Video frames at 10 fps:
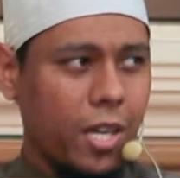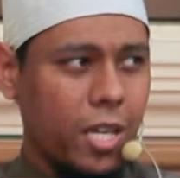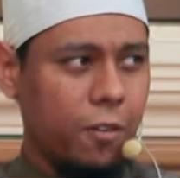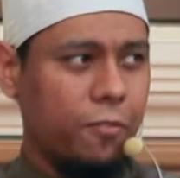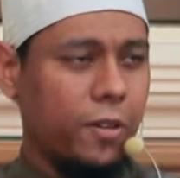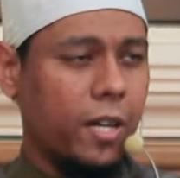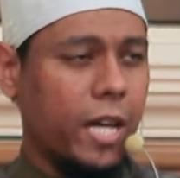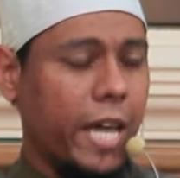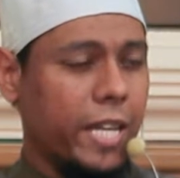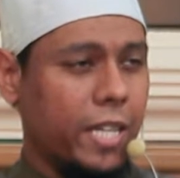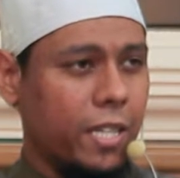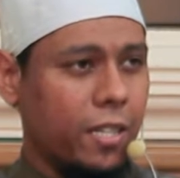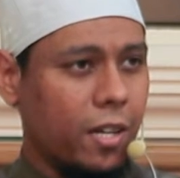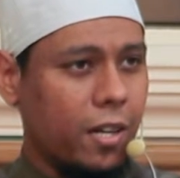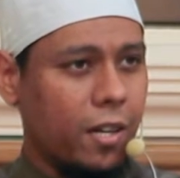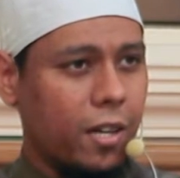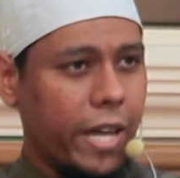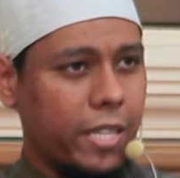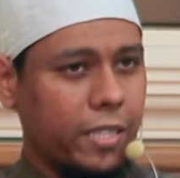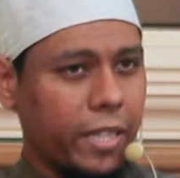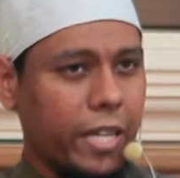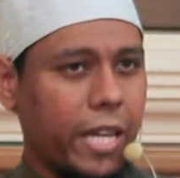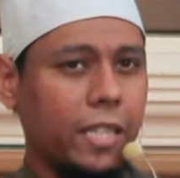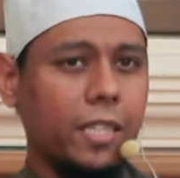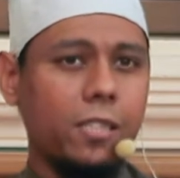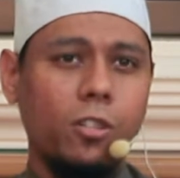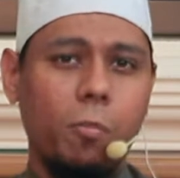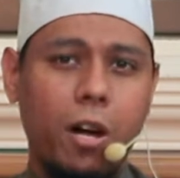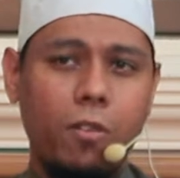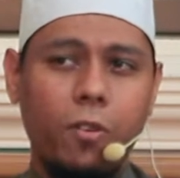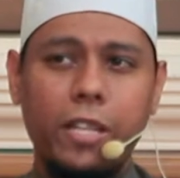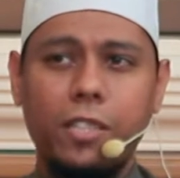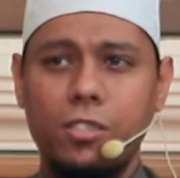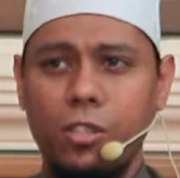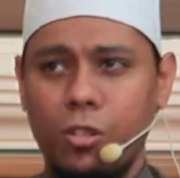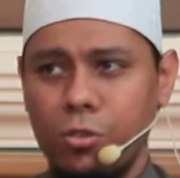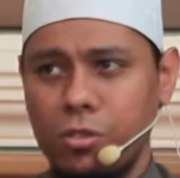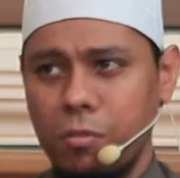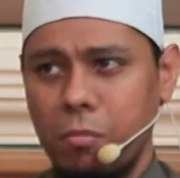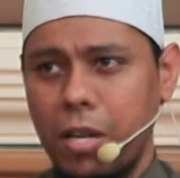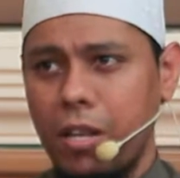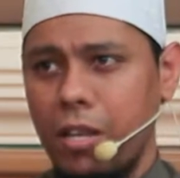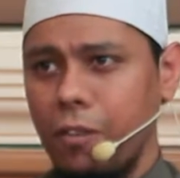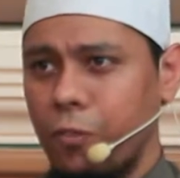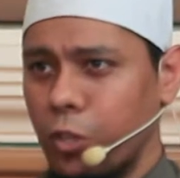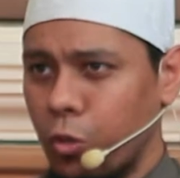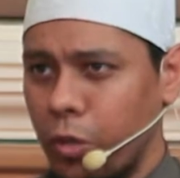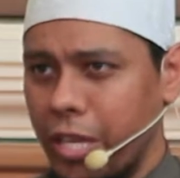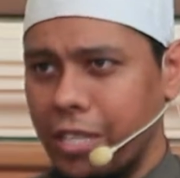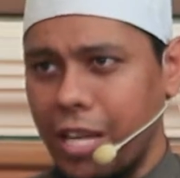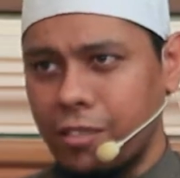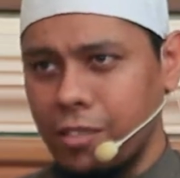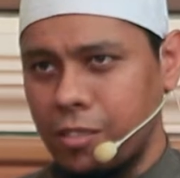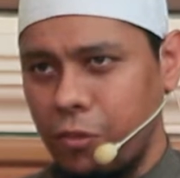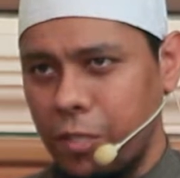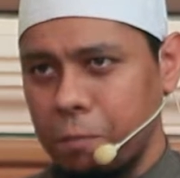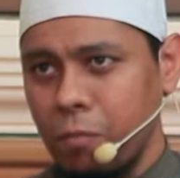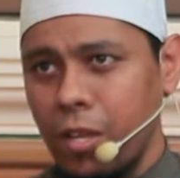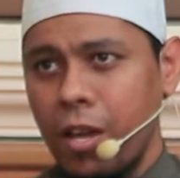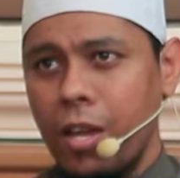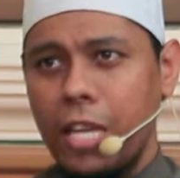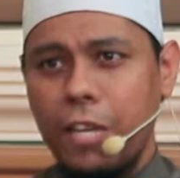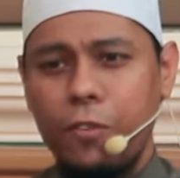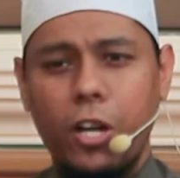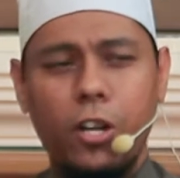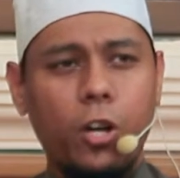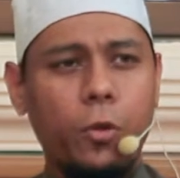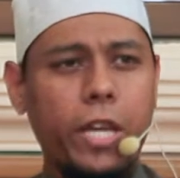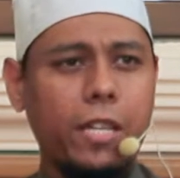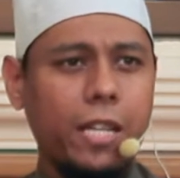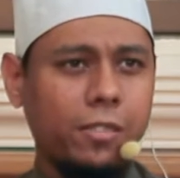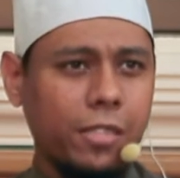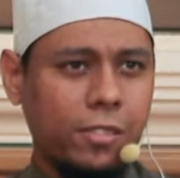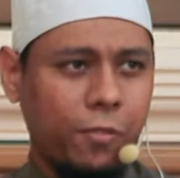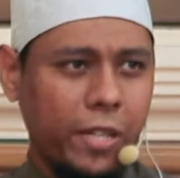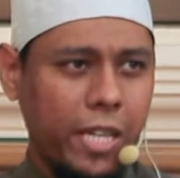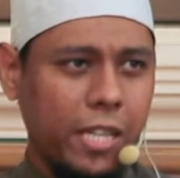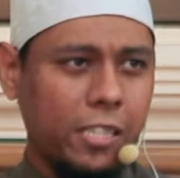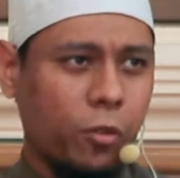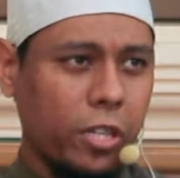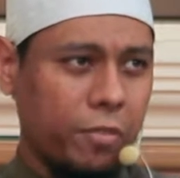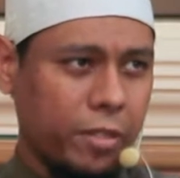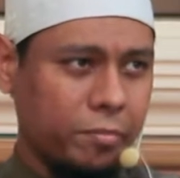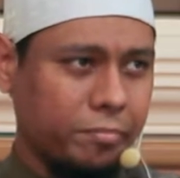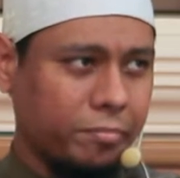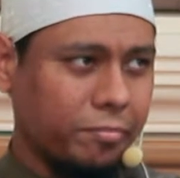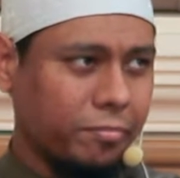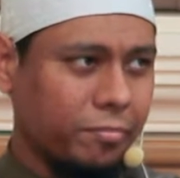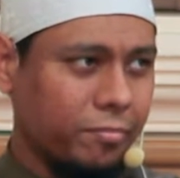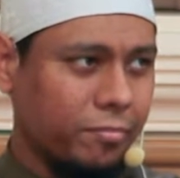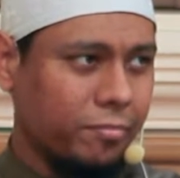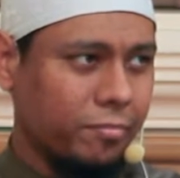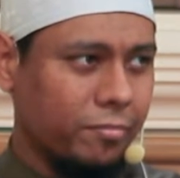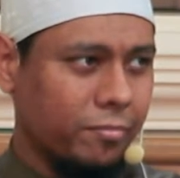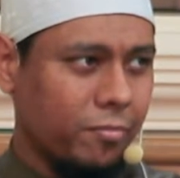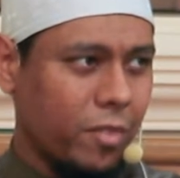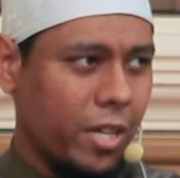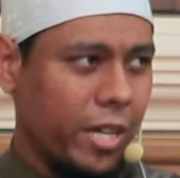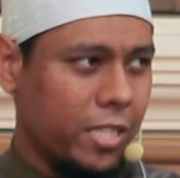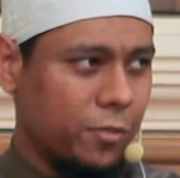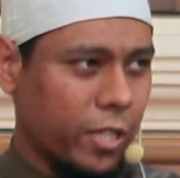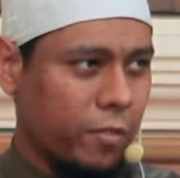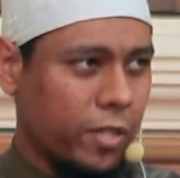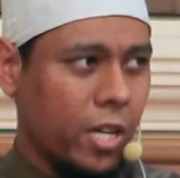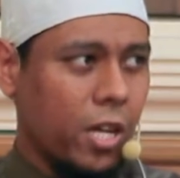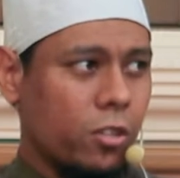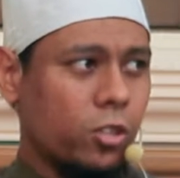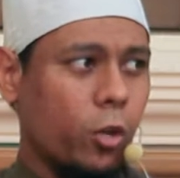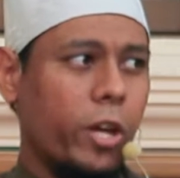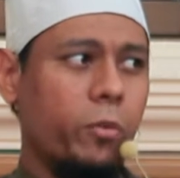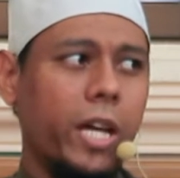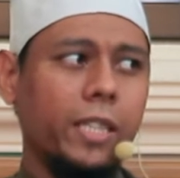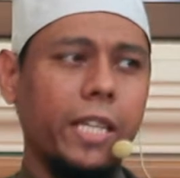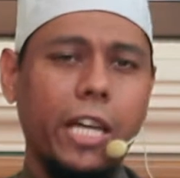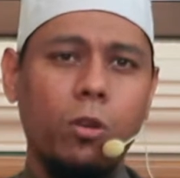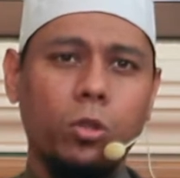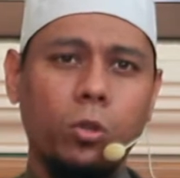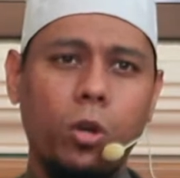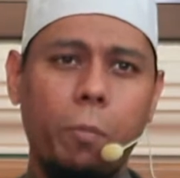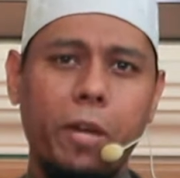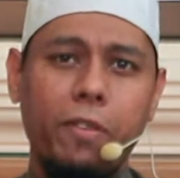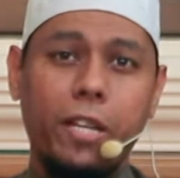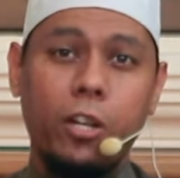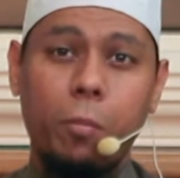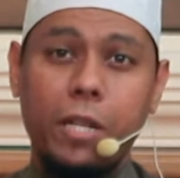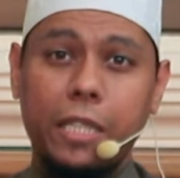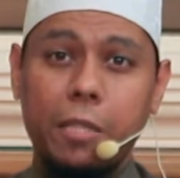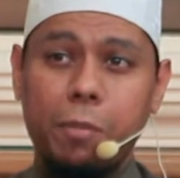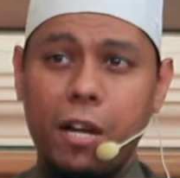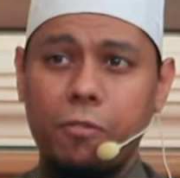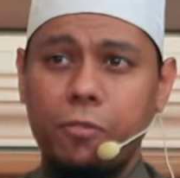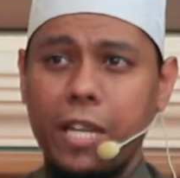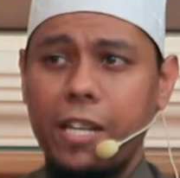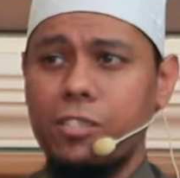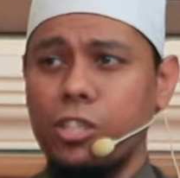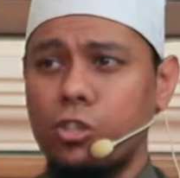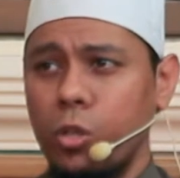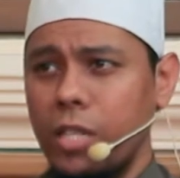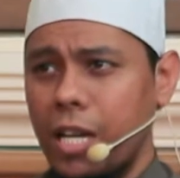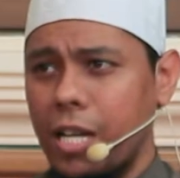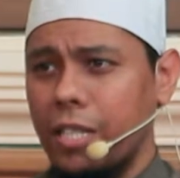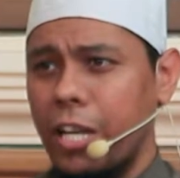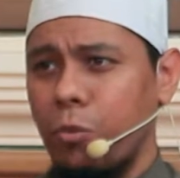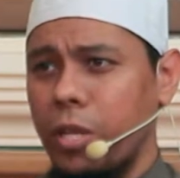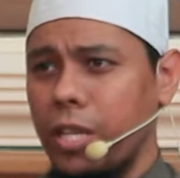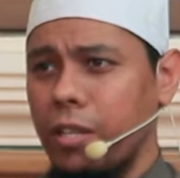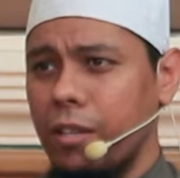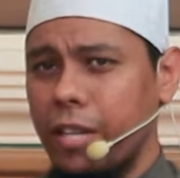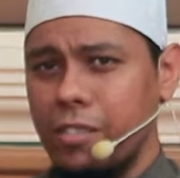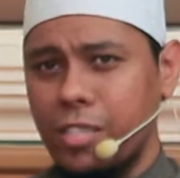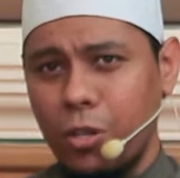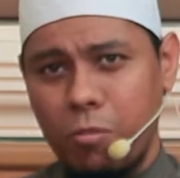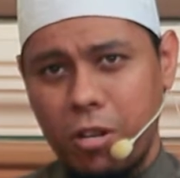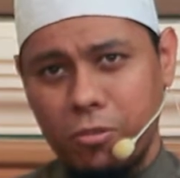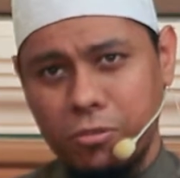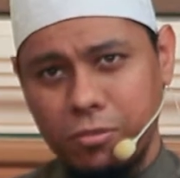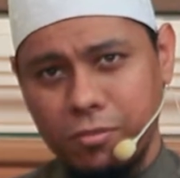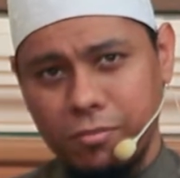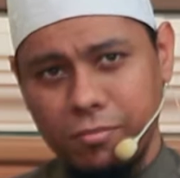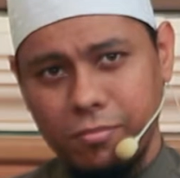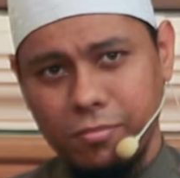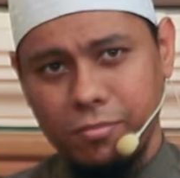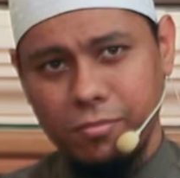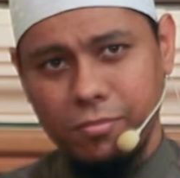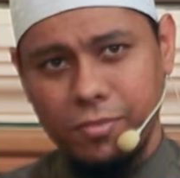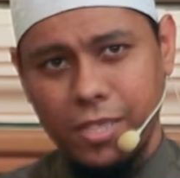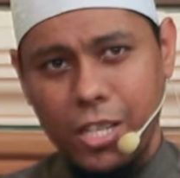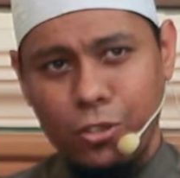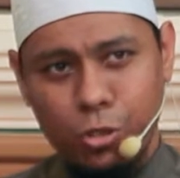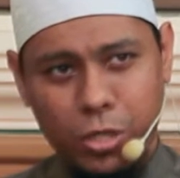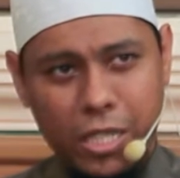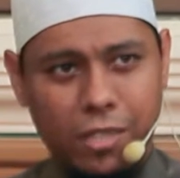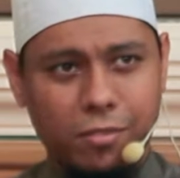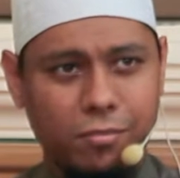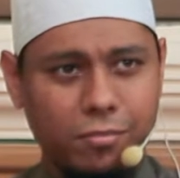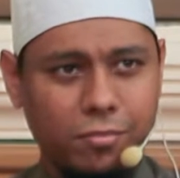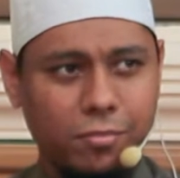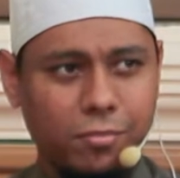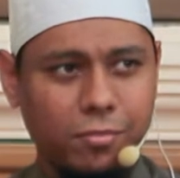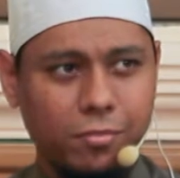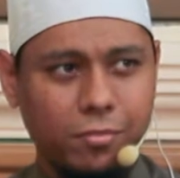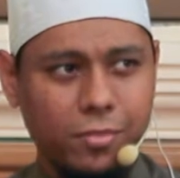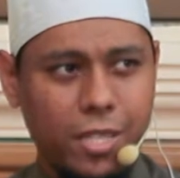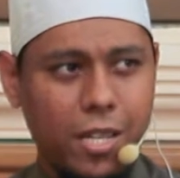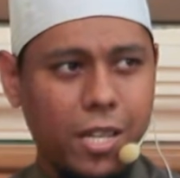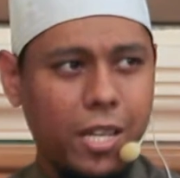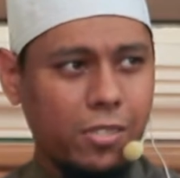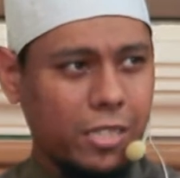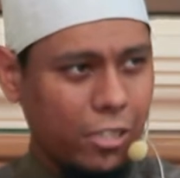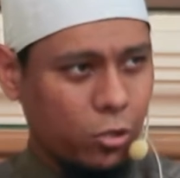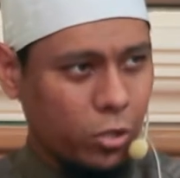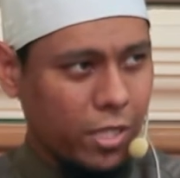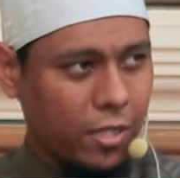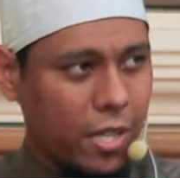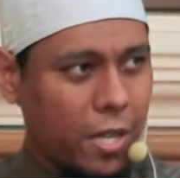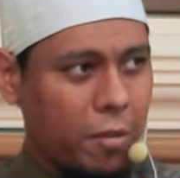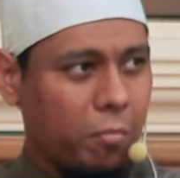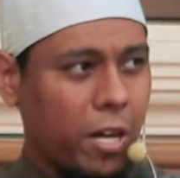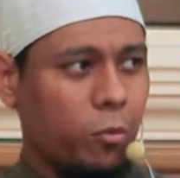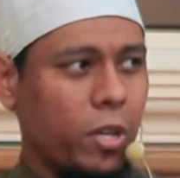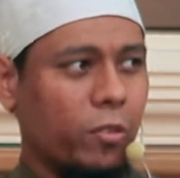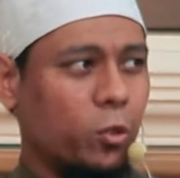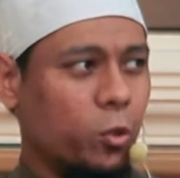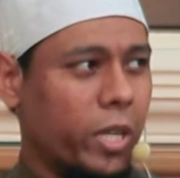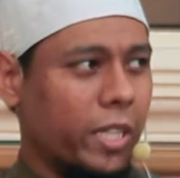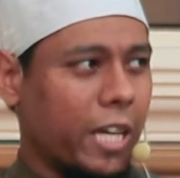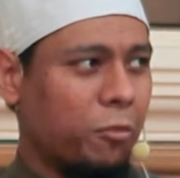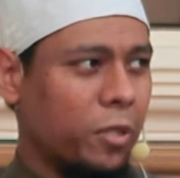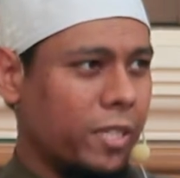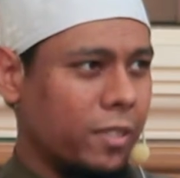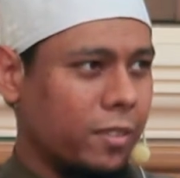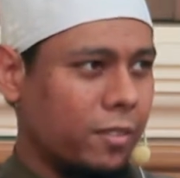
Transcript: If uh, any uh, anything any enters your mouth or enters your nose, but if you are doing it excessively, if you are not doing it excessively, it is forgiven. It is forgiven. So when we are taking wudu or bathing the obligatory bath, it is a sunnah that we rinse our mouth. Sunnah. It is still a sunnah, but we have to do it carefully.